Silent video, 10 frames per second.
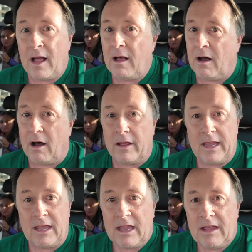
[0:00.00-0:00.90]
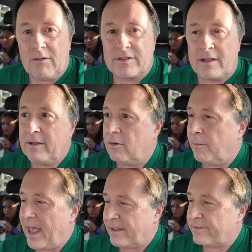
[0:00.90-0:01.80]
Ah, oh, it, it was a little
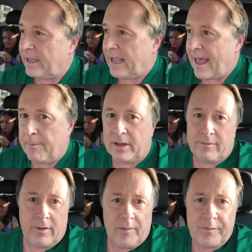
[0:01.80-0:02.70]
messy, yeah, but